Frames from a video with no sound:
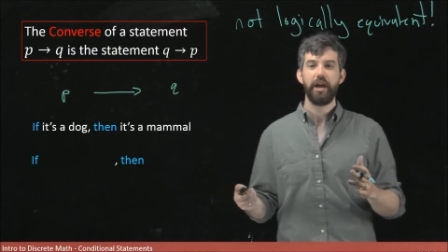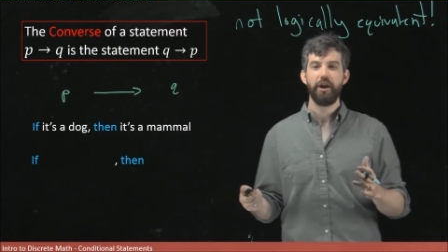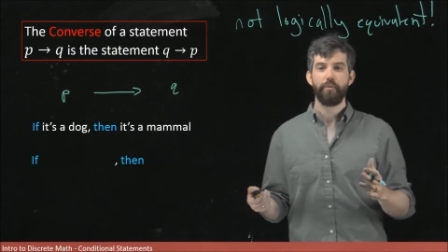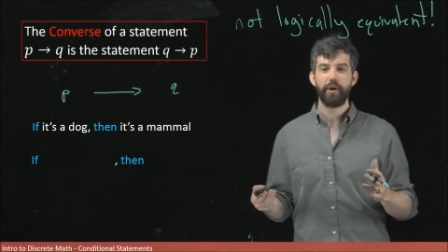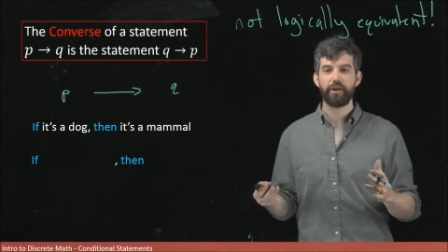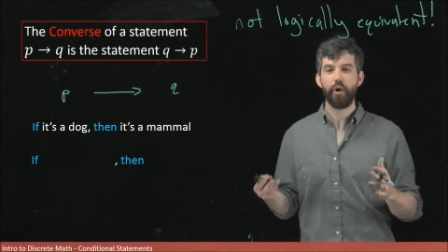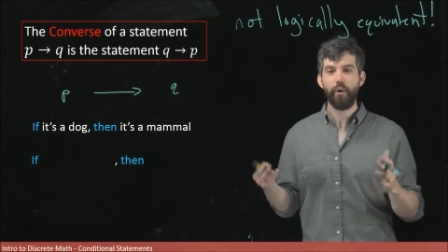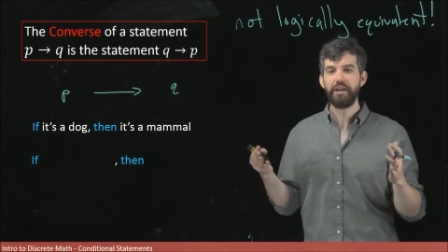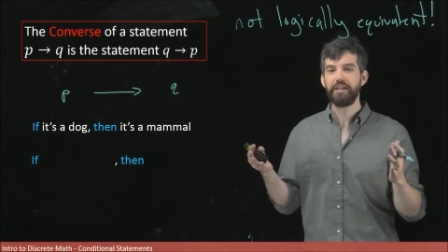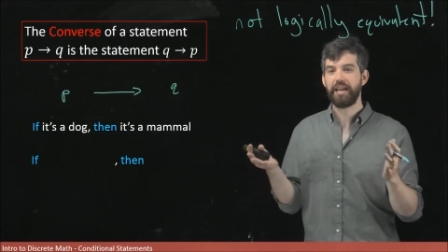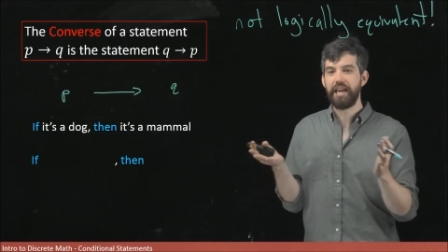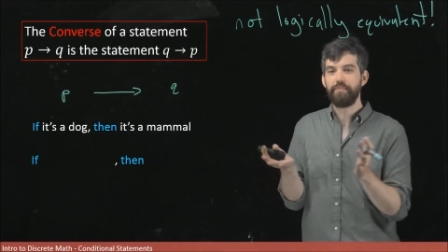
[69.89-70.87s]
we're going
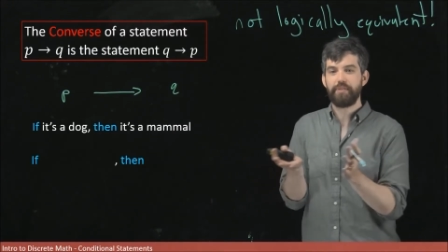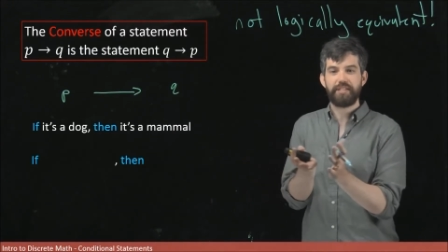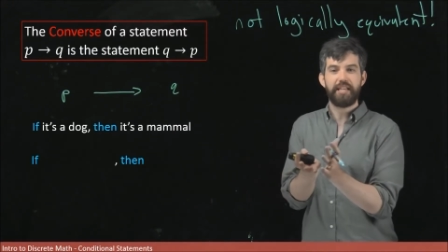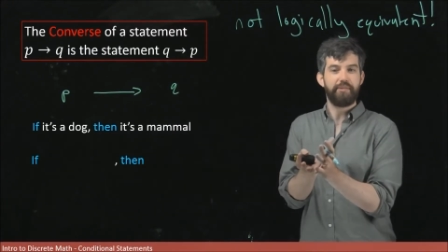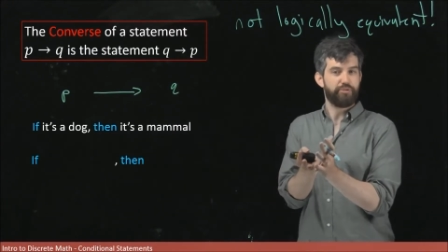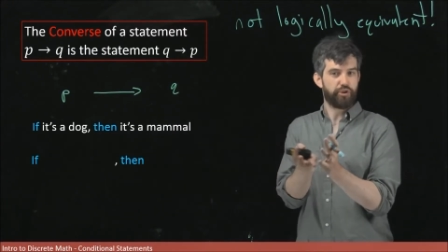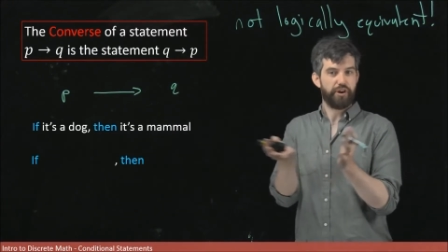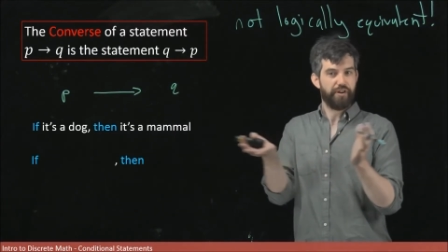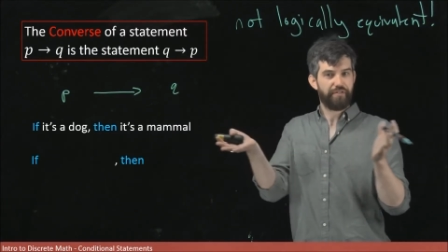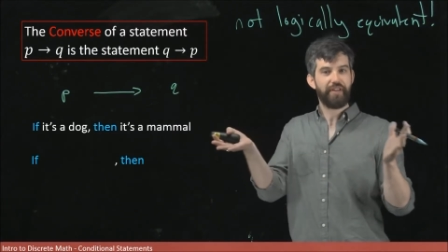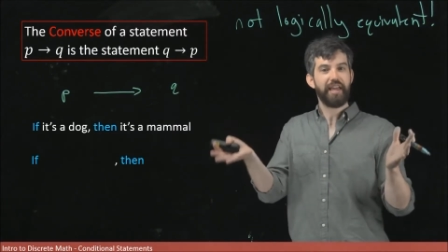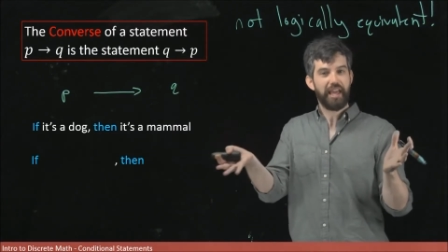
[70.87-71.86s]
to keep the same sort
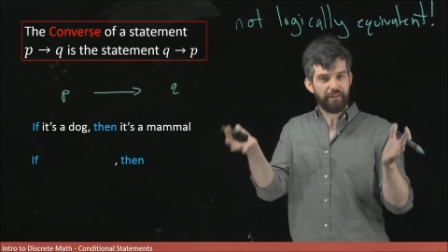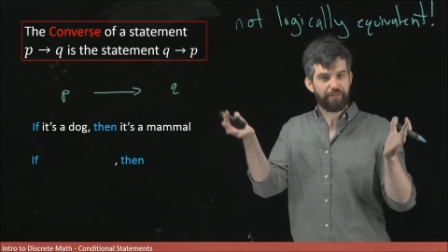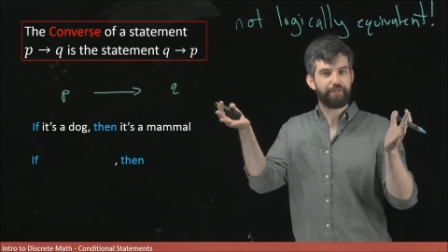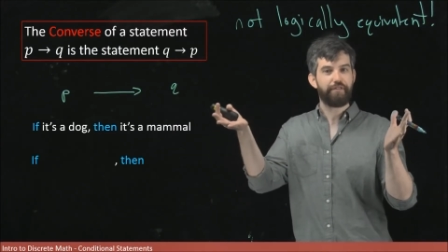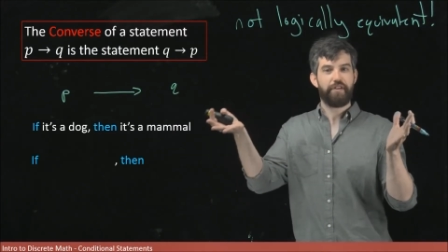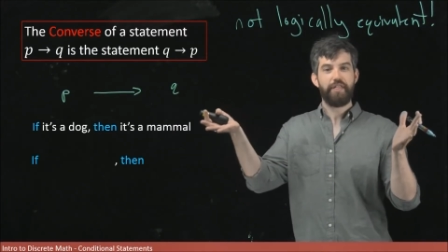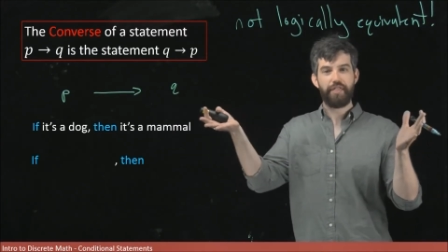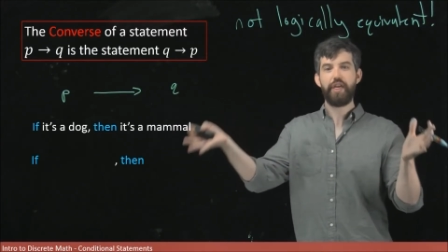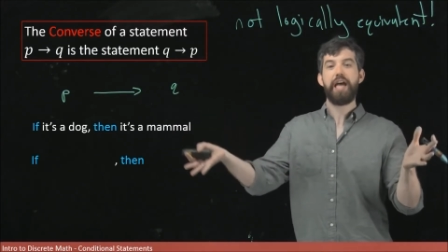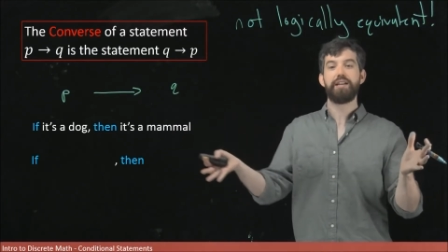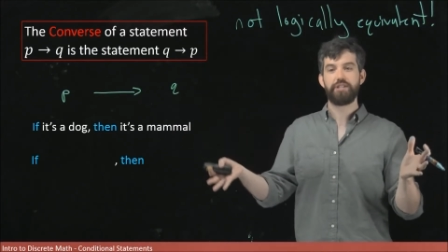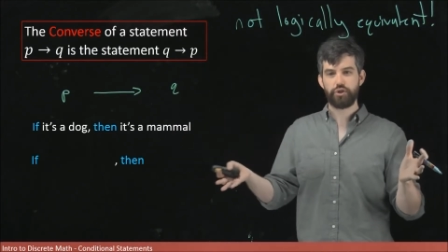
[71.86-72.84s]
of
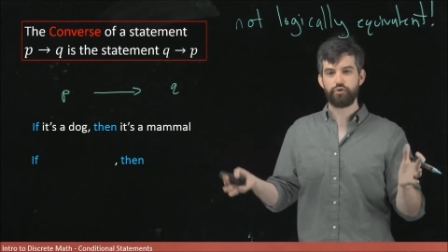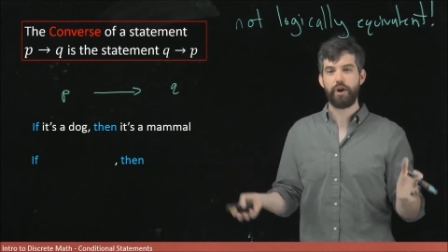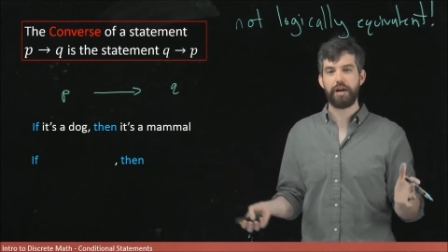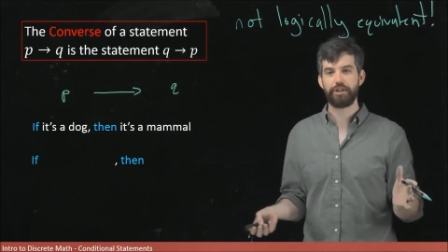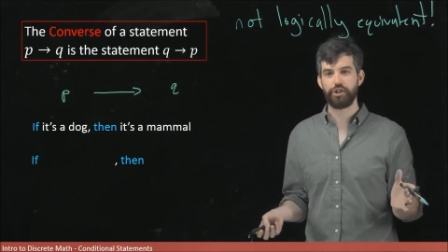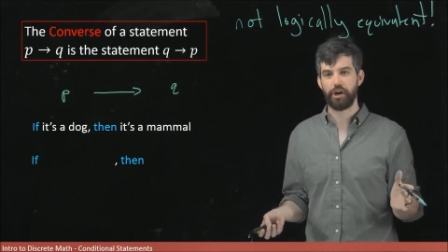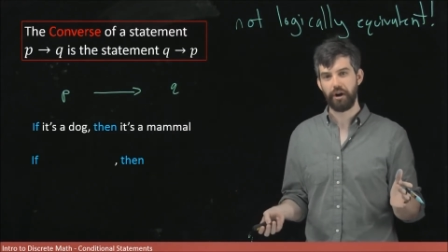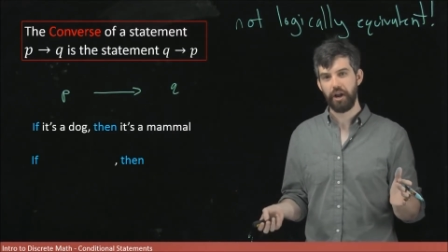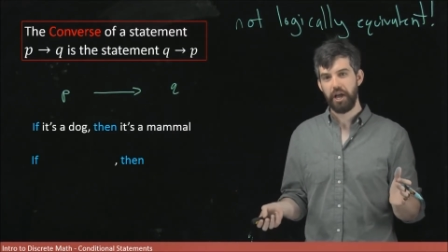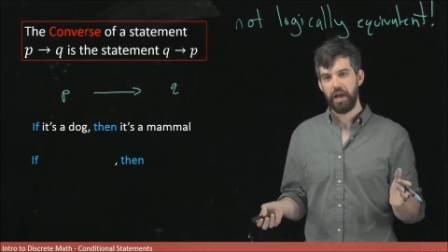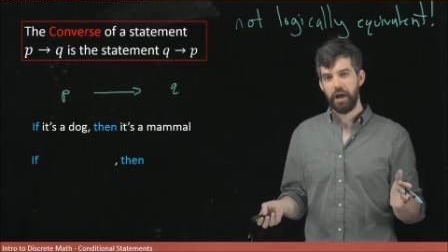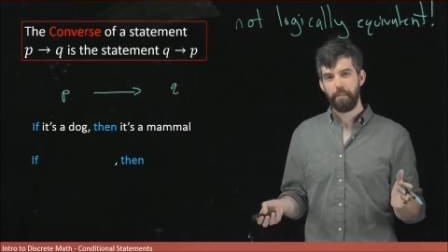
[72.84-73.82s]
if-then structure,
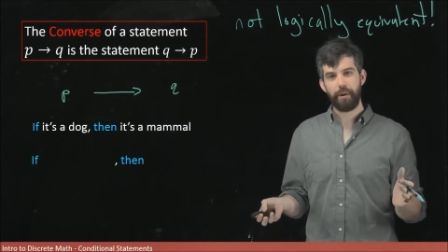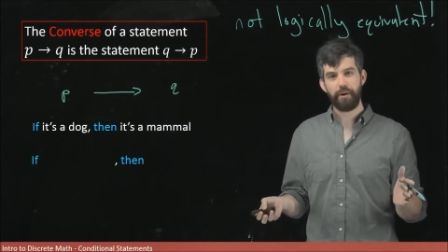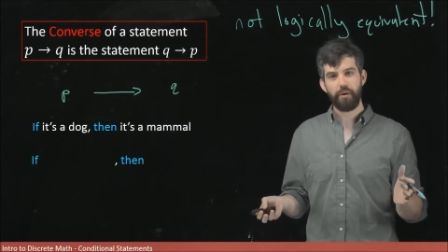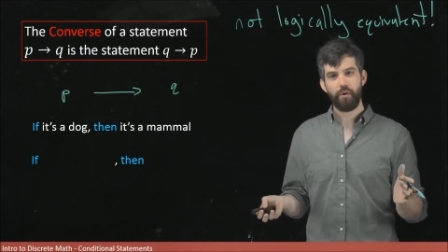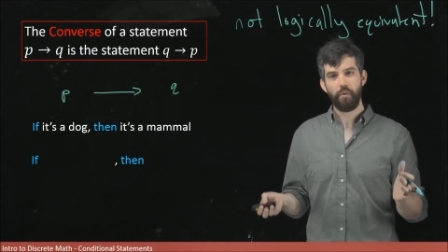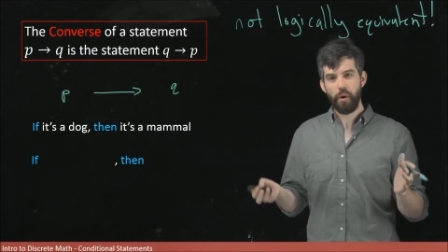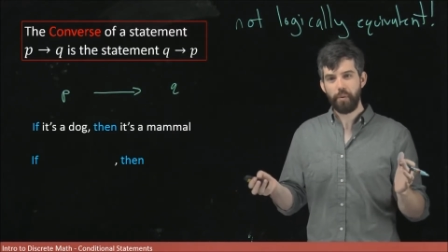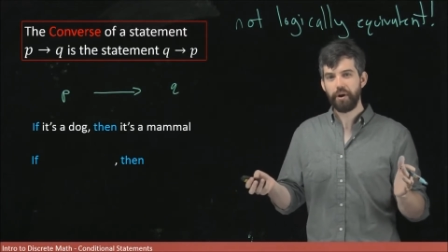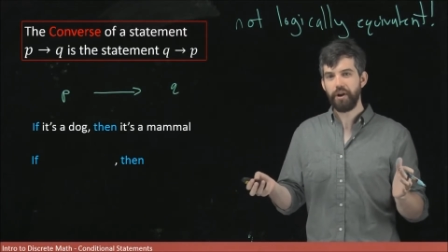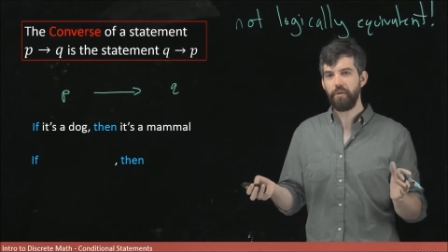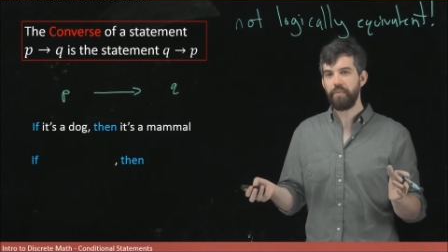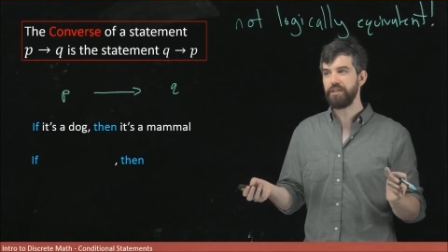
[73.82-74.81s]
but what we're
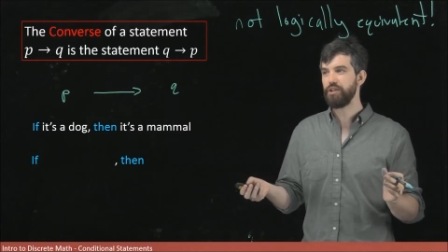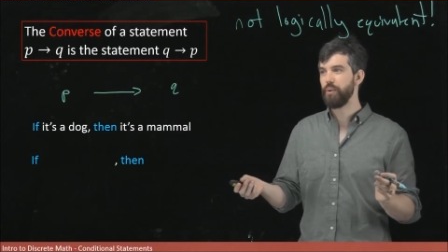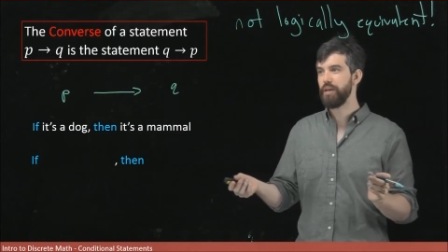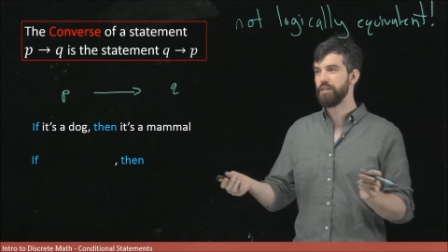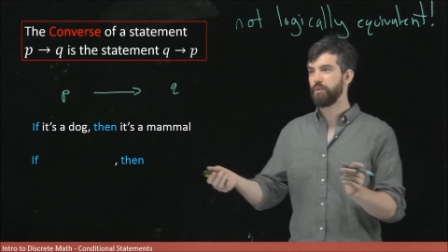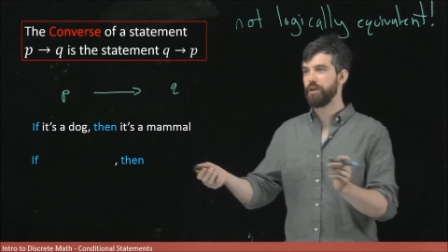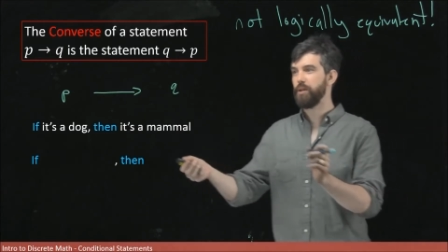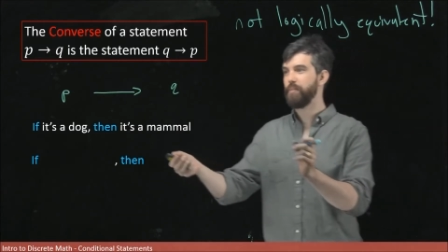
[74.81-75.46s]
gonna be doing is we're gonna